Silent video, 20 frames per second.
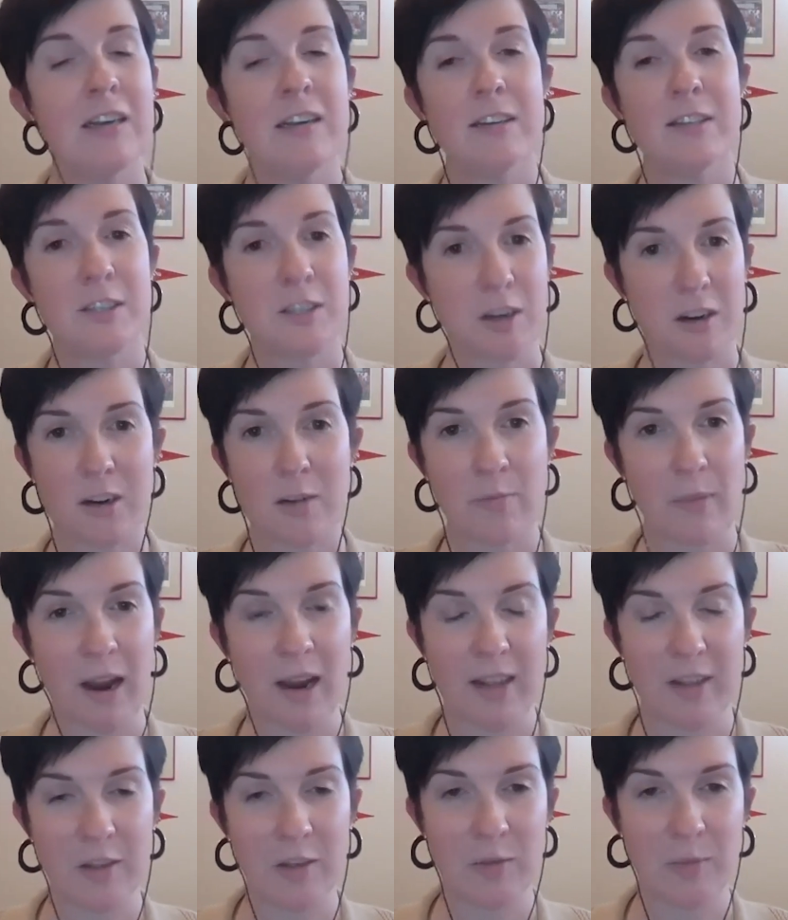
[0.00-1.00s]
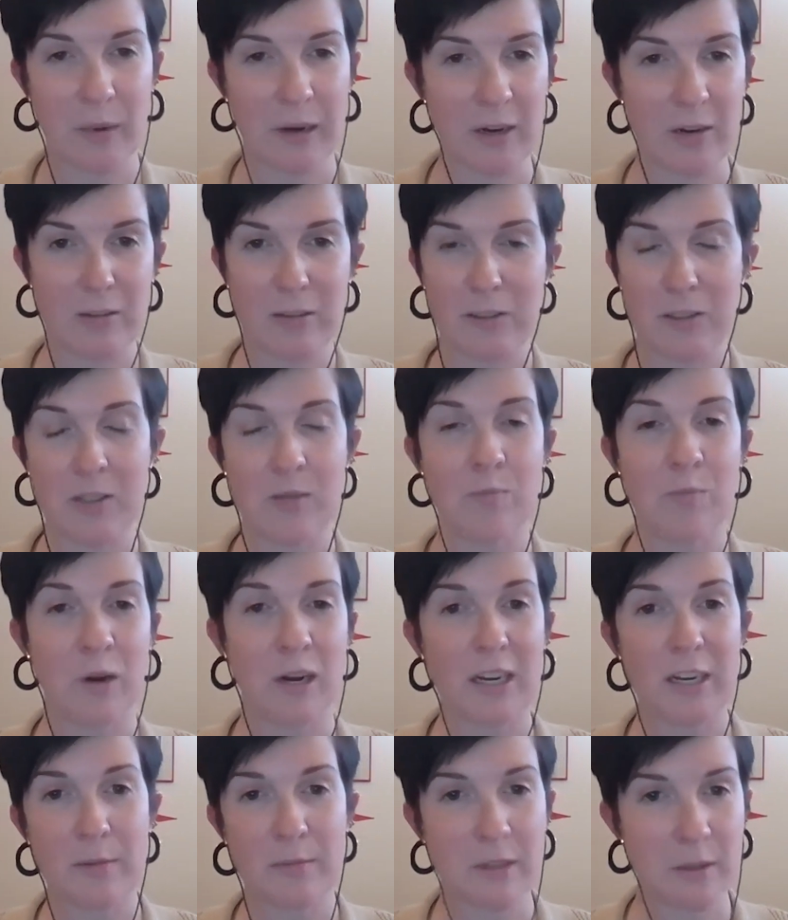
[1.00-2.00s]
Started buying those barrels, bring
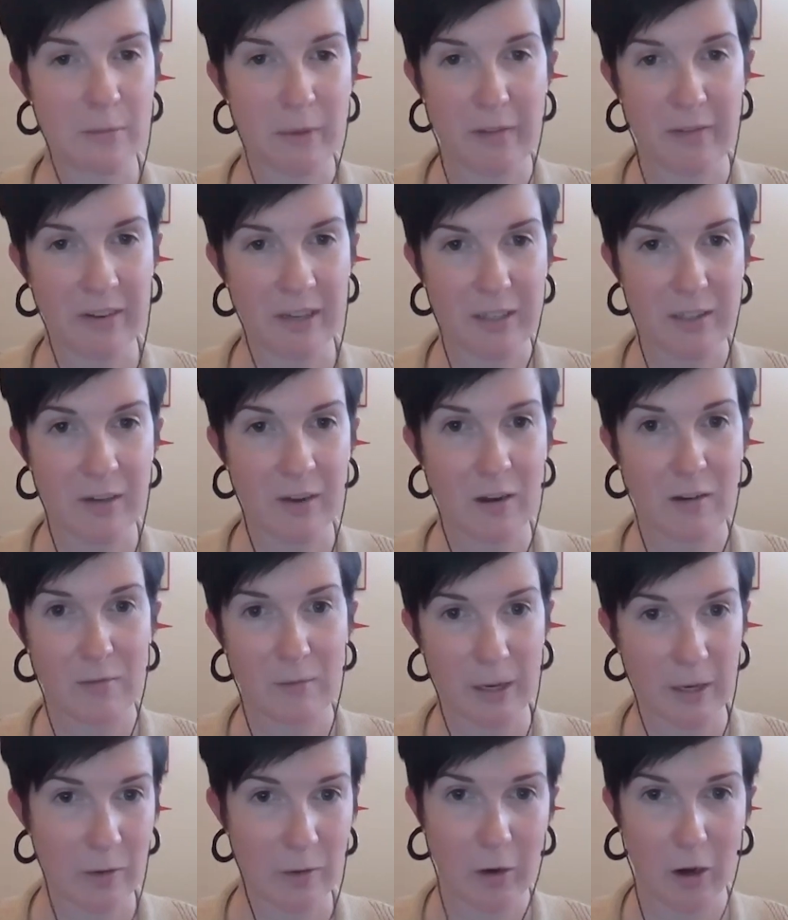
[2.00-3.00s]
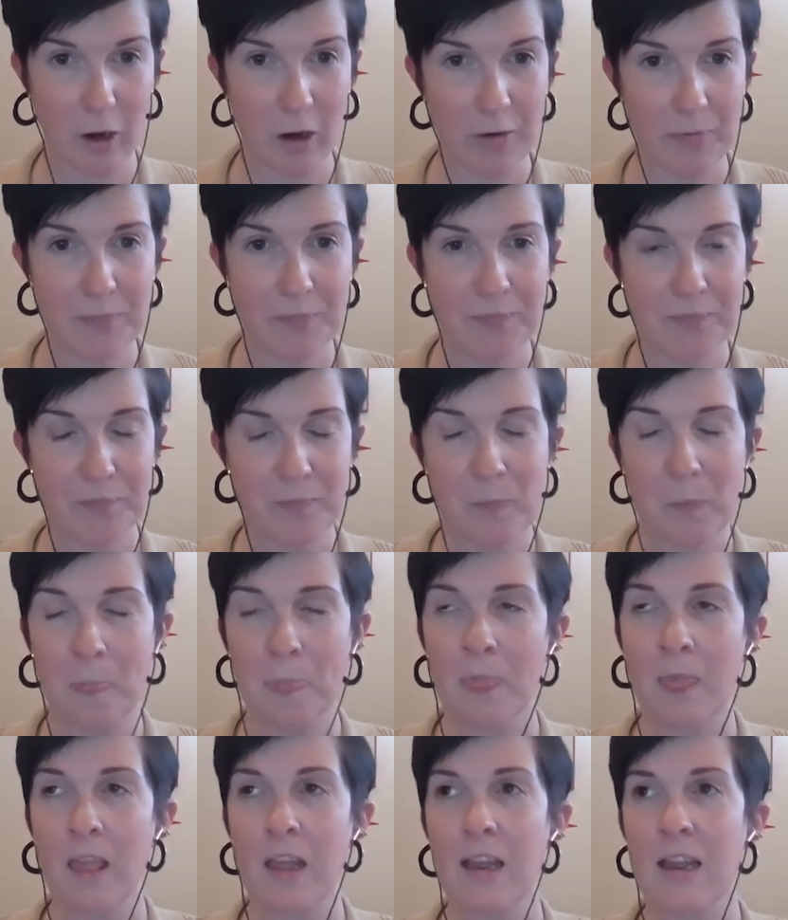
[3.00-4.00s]
them to Memphis on rail car,
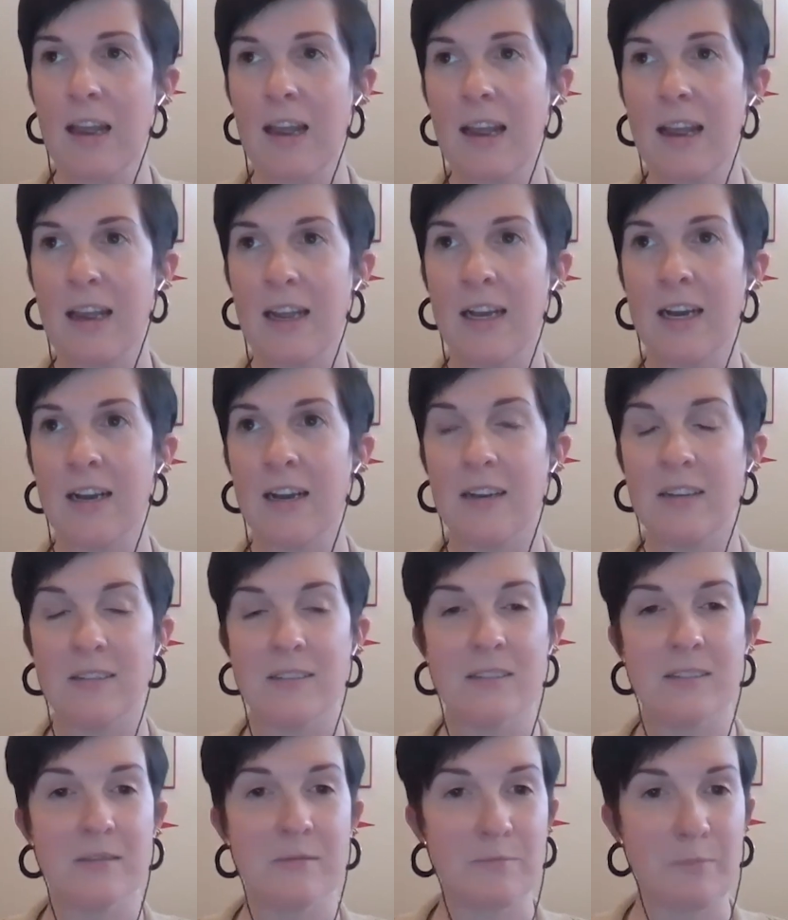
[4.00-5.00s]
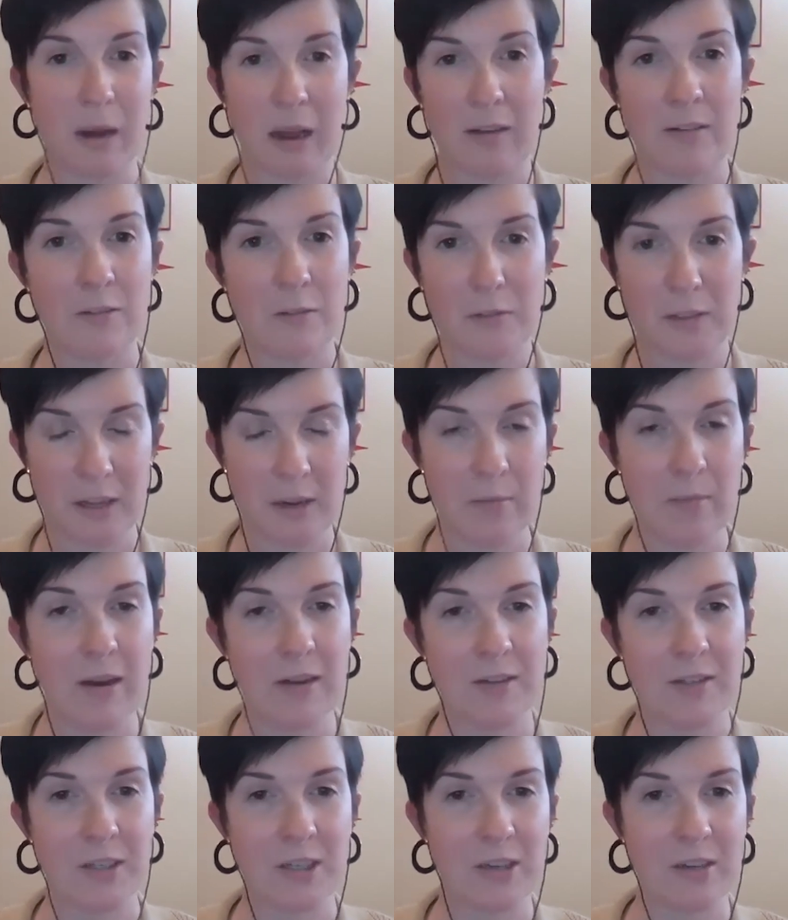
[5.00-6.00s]
and bottled them
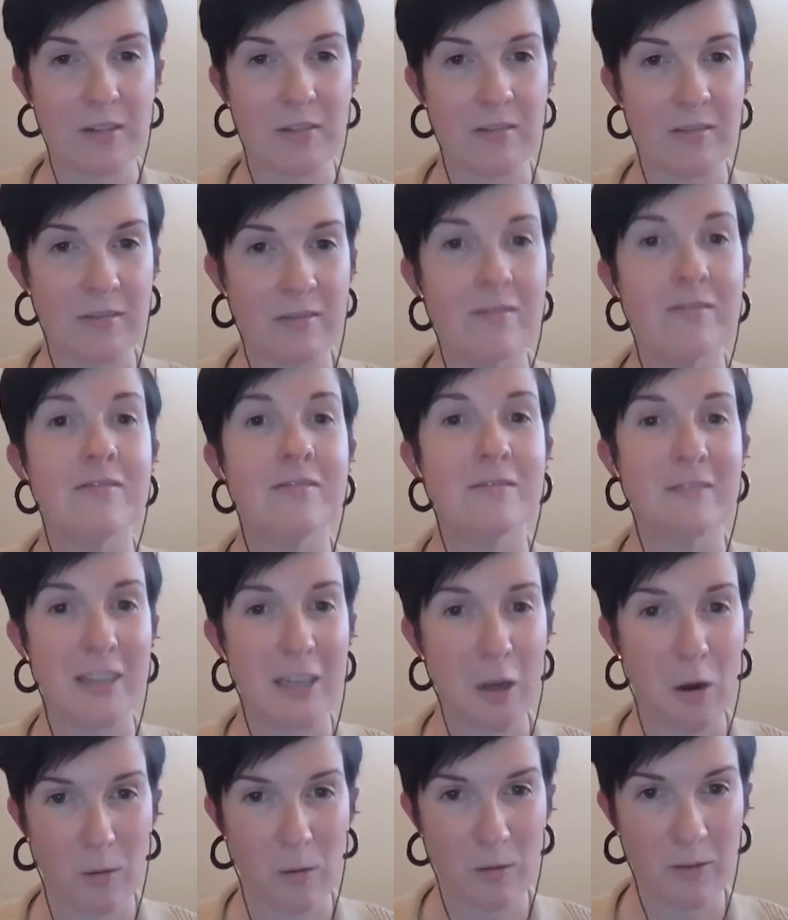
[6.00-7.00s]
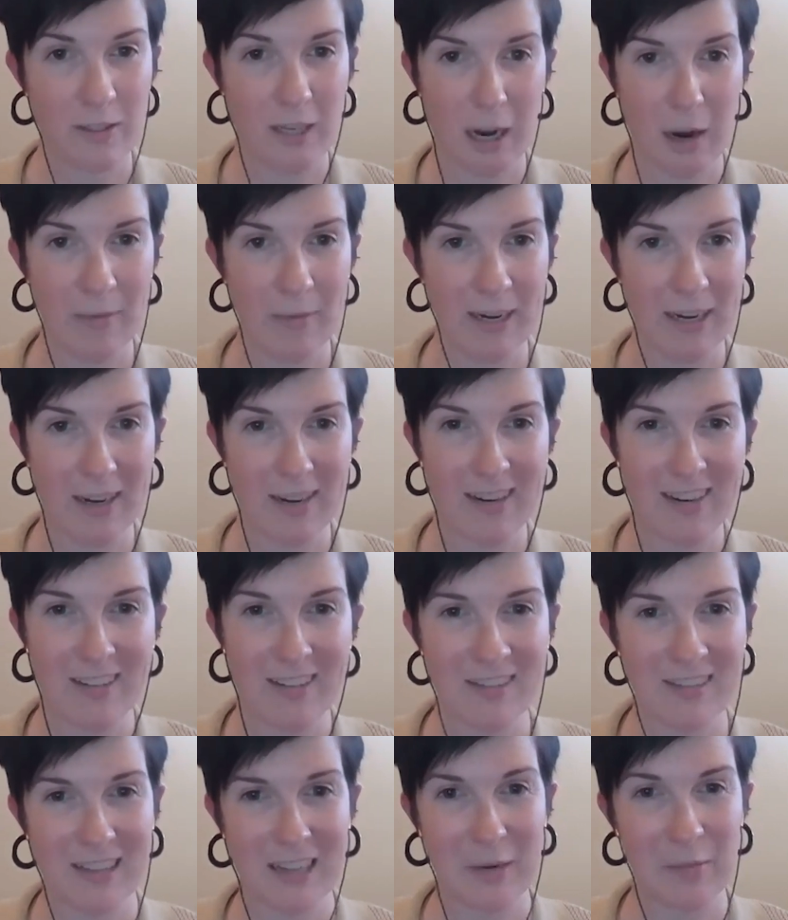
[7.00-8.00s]
under the Old Dominick
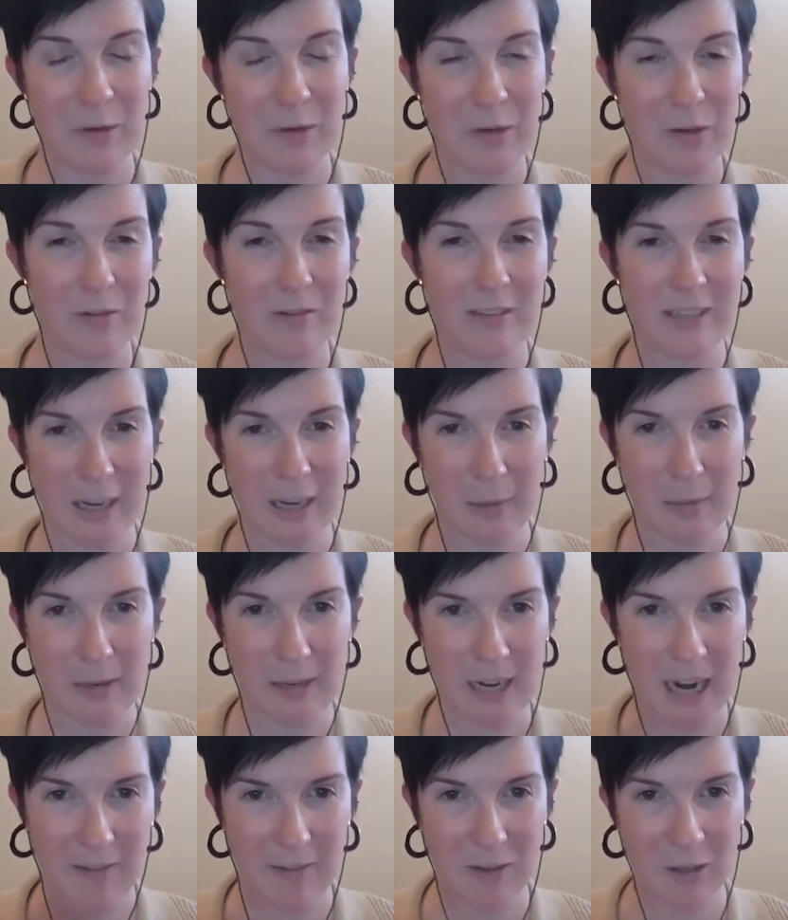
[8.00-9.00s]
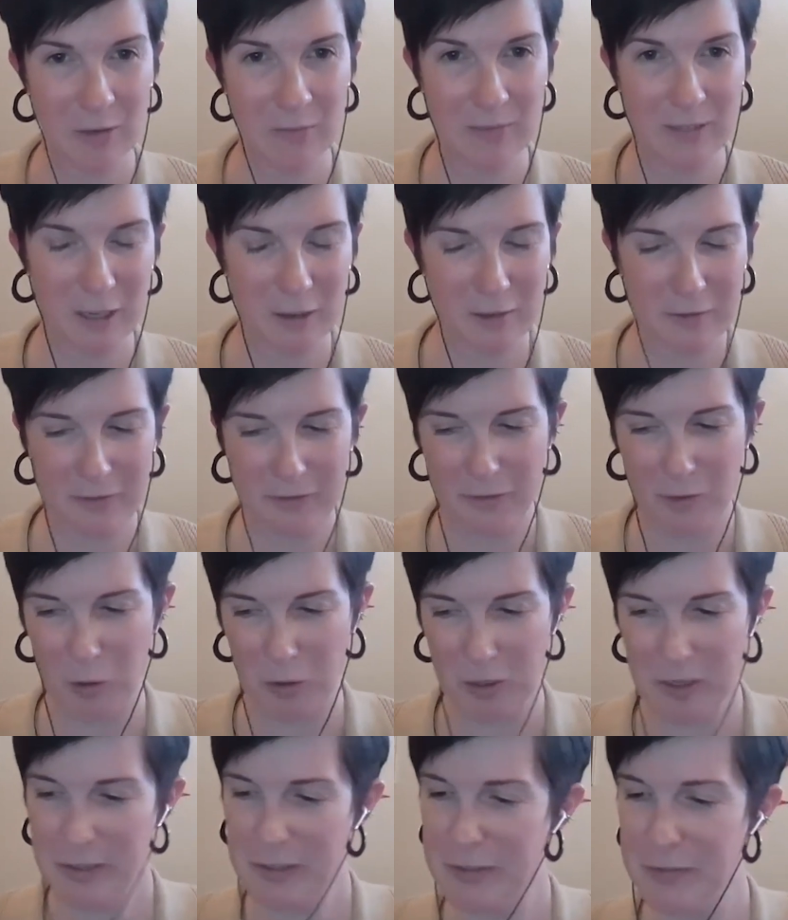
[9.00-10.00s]
label, named it after himself, of
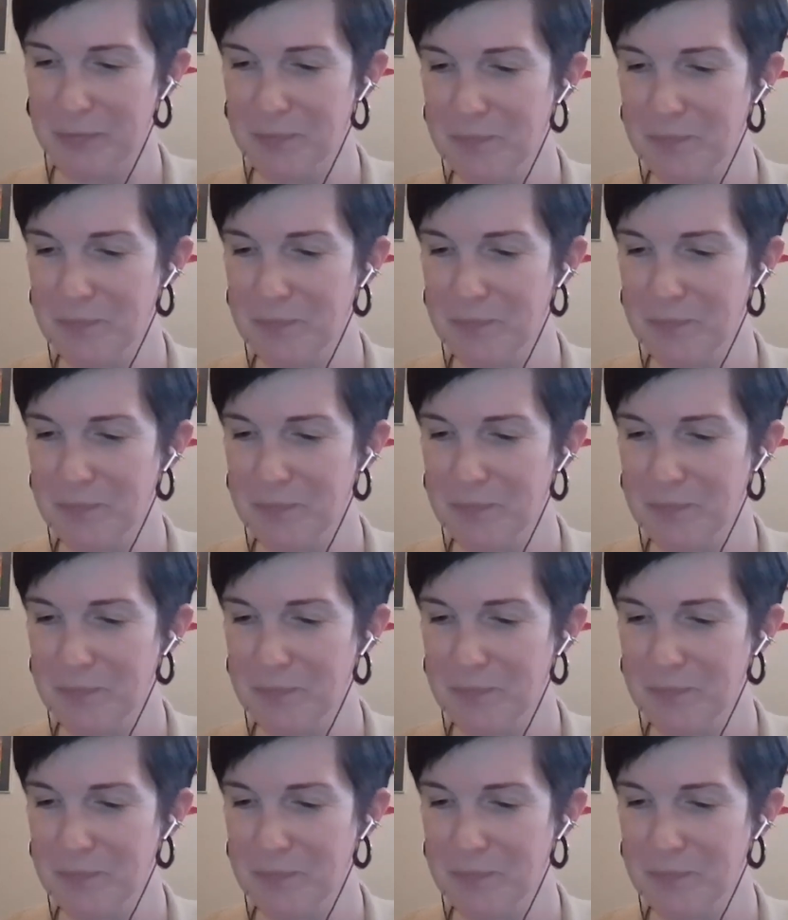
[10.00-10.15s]
course.